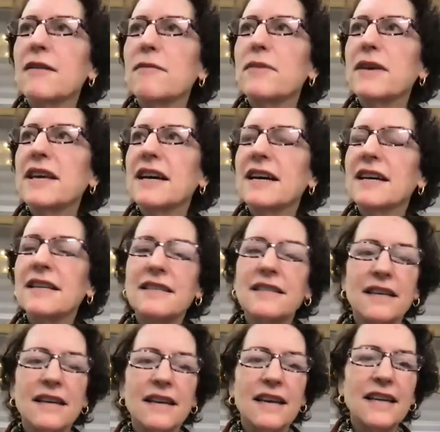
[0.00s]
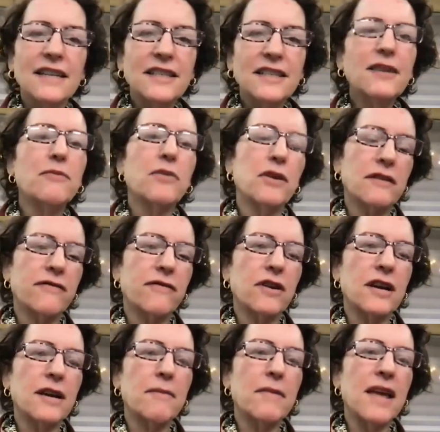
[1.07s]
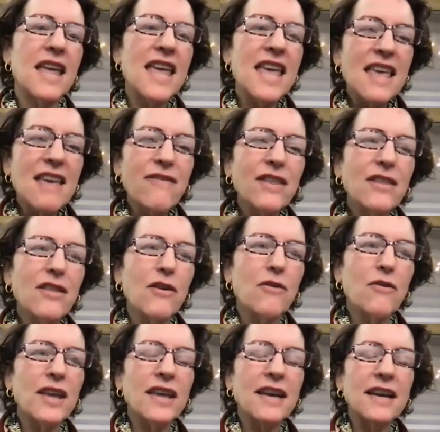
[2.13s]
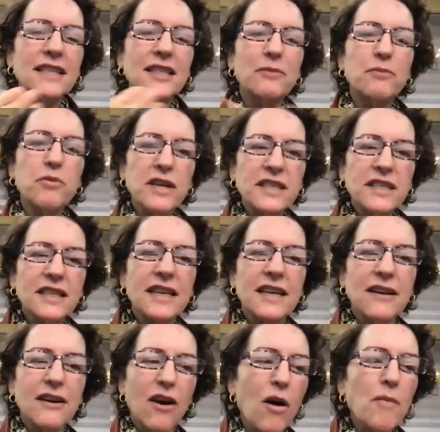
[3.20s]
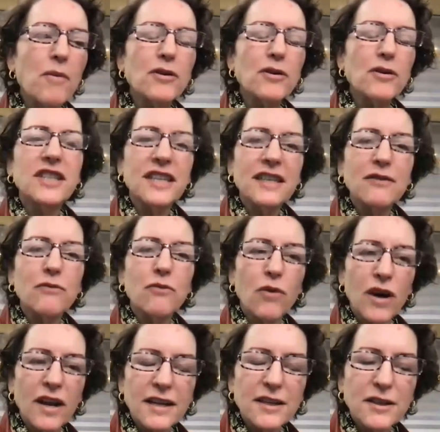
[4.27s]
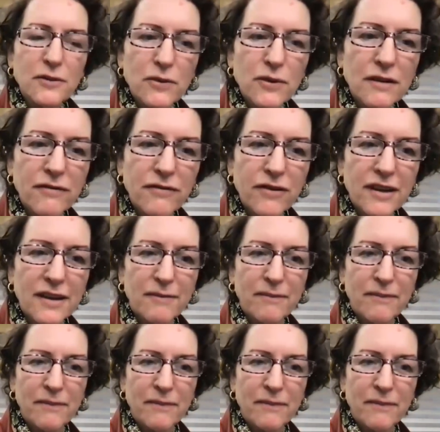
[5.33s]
because it did work for him, even though he expressly almost didn't want it to work for him.